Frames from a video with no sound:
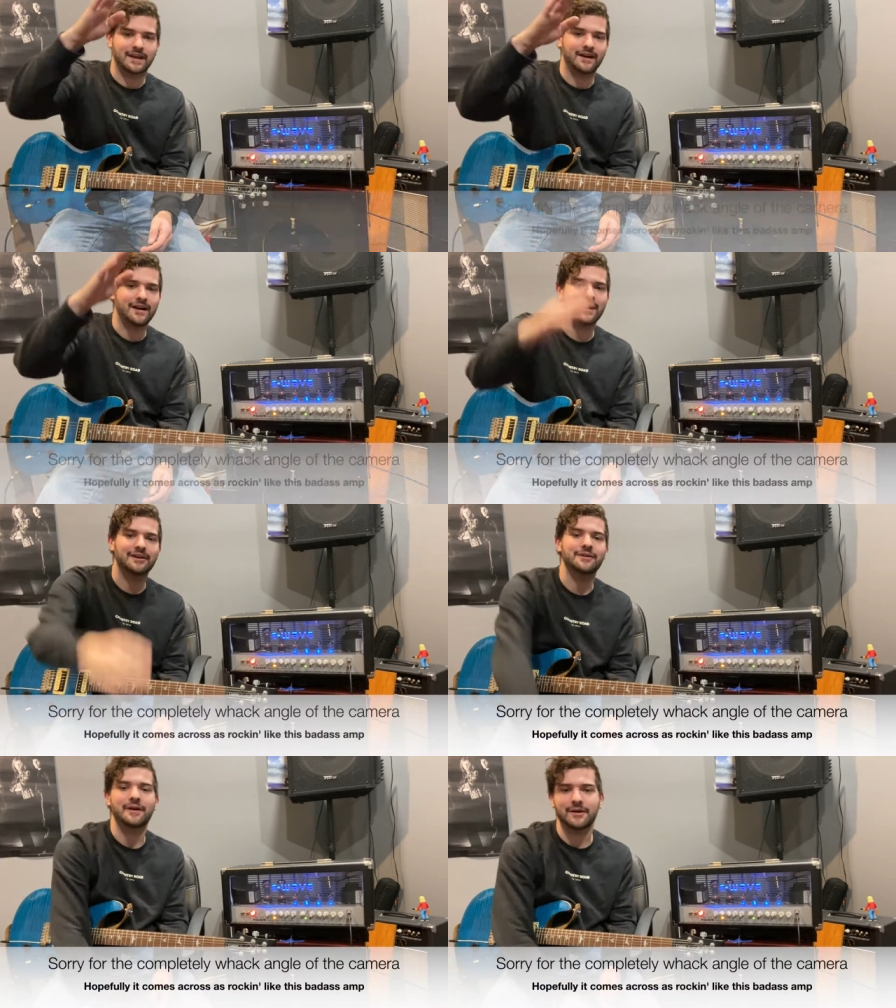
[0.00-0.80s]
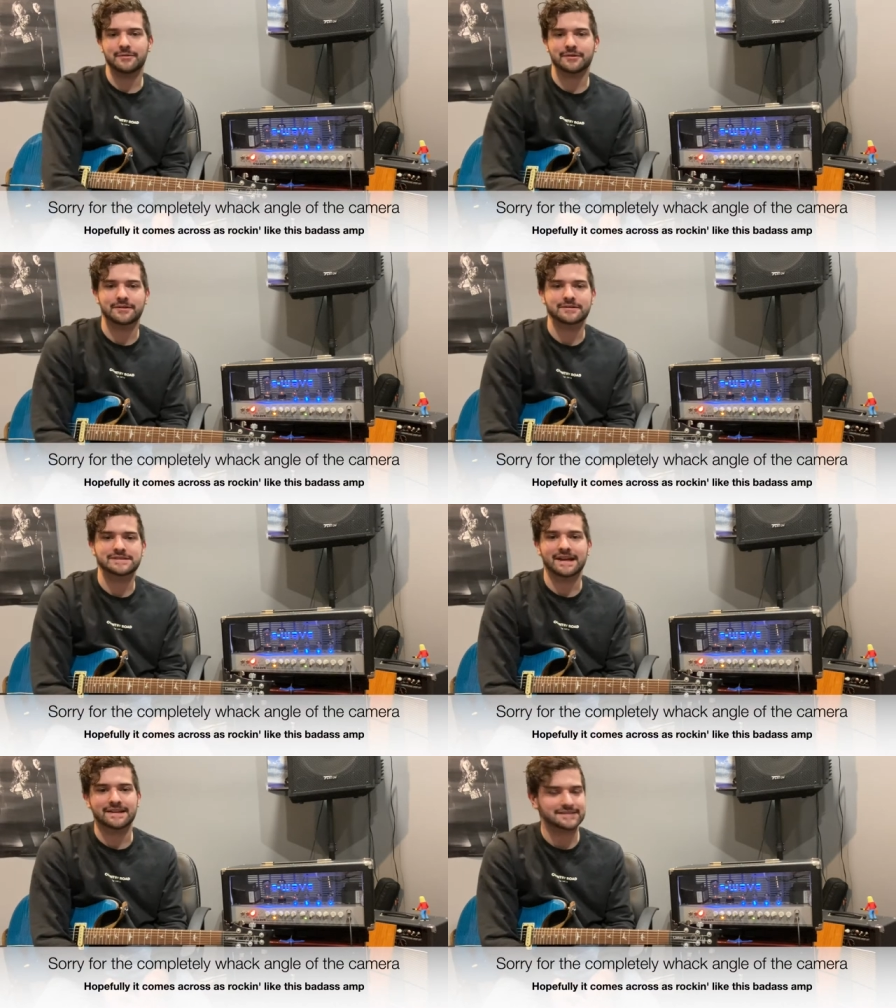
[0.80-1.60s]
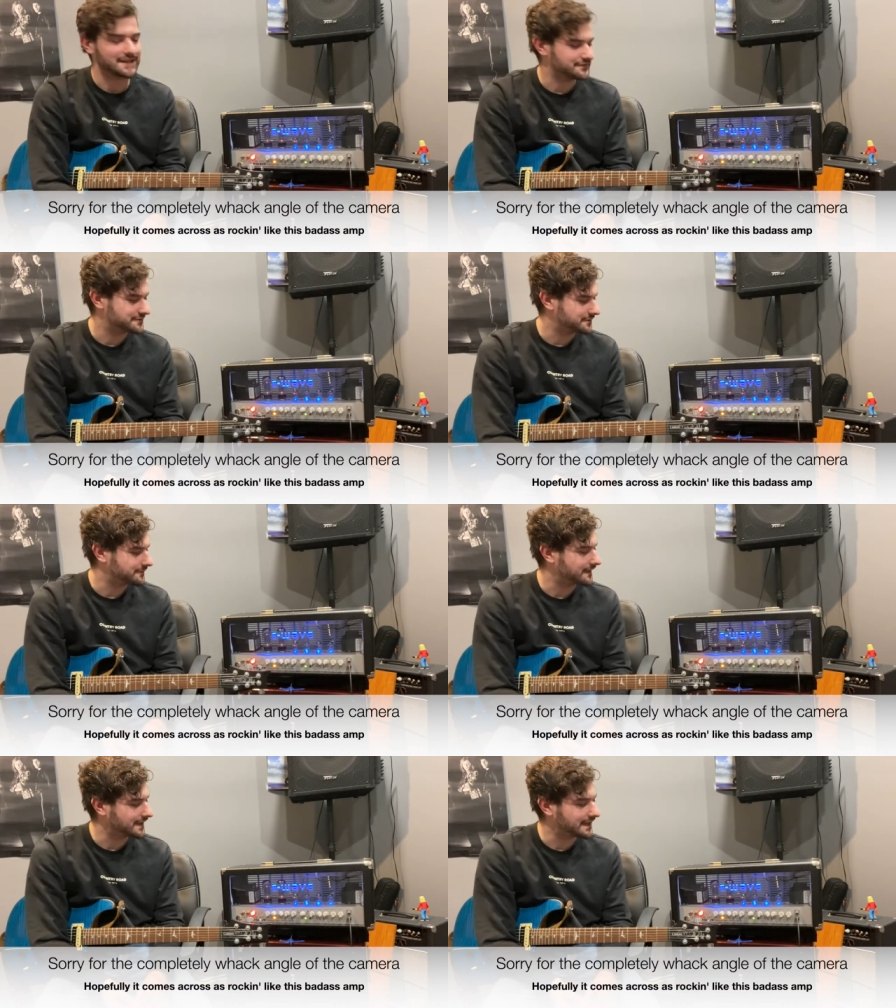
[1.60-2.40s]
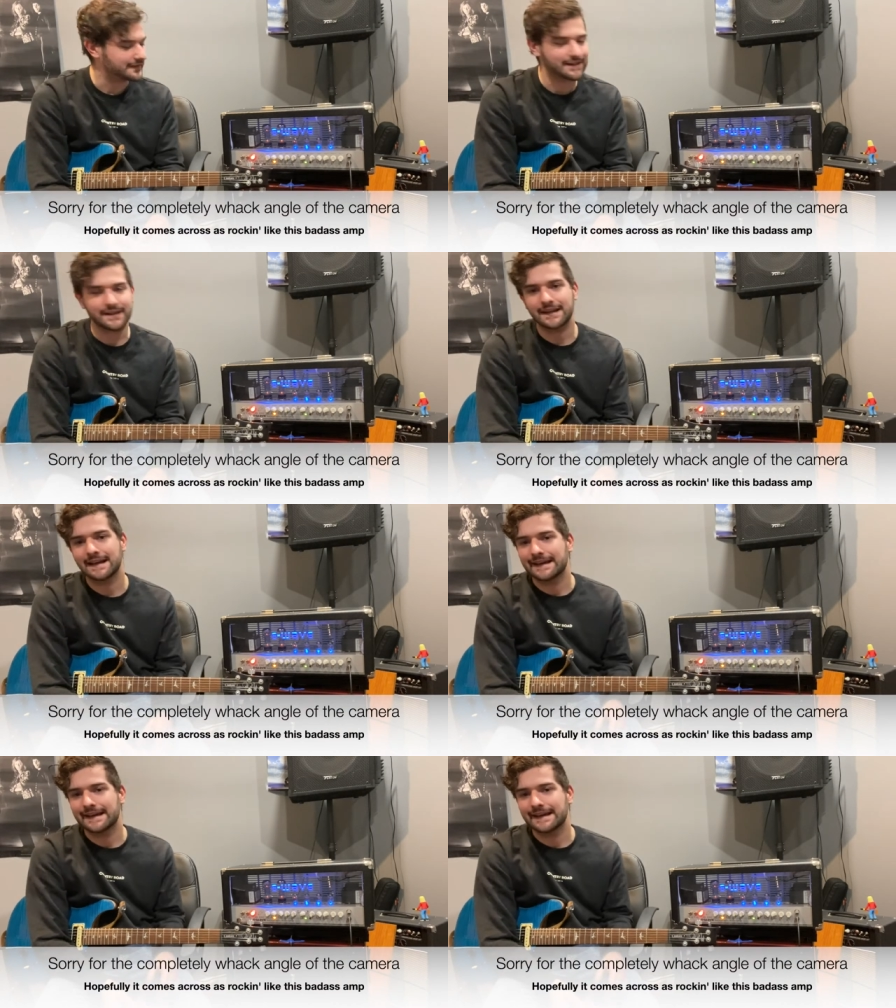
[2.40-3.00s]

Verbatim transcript: Hi all, hope you're all staying safe and doing well out there.